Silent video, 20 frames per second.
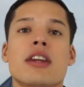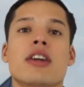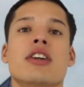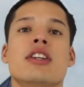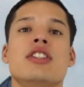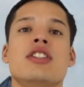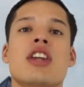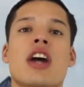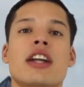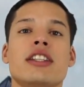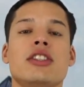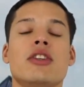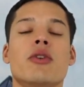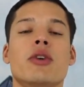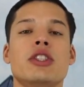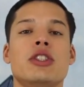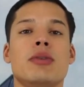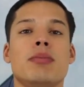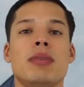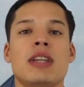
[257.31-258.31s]
there is not
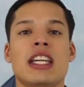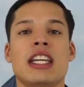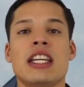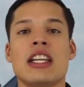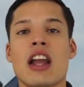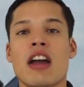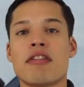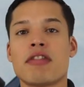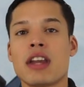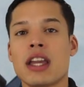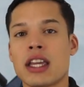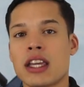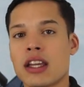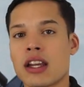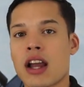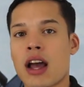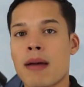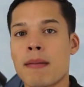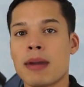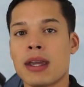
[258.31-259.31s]
going to be enough
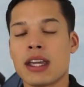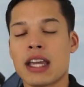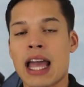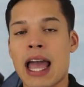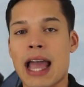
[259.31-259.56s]
economic